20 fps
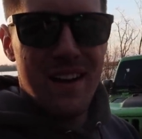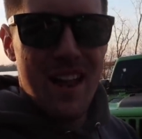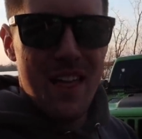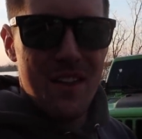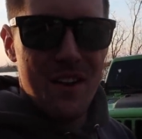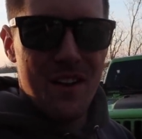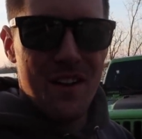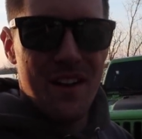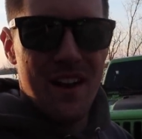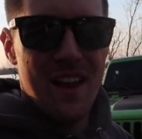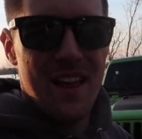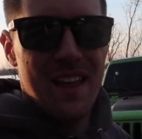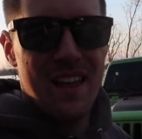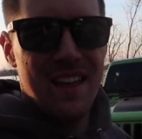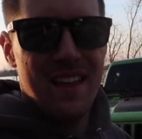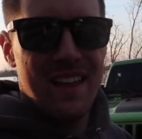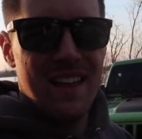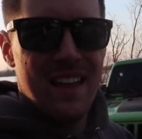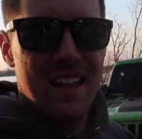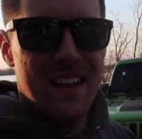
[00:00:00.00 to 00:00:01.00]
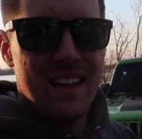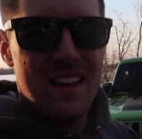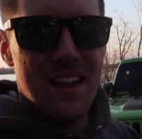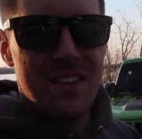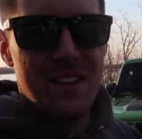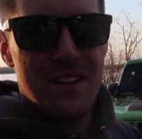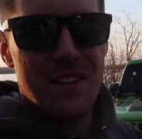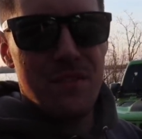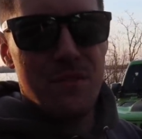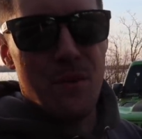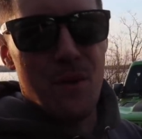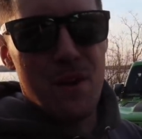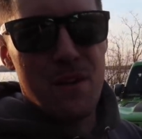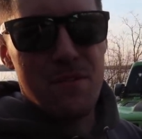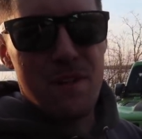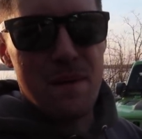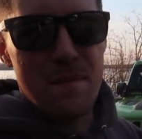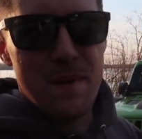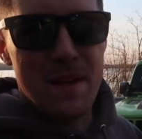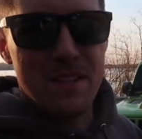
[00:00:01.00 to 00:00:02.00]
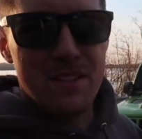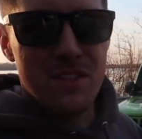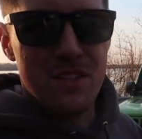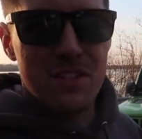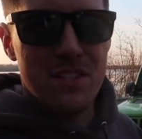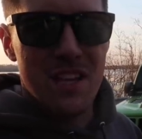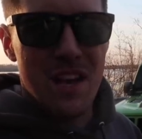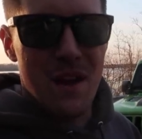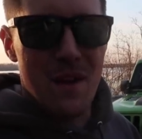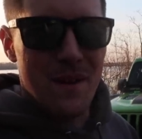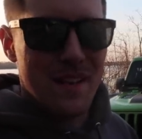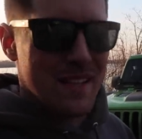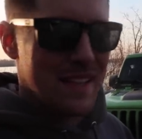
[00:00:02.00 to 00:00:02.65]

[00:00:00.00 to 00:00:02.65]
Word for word: another another 45 minutes or so.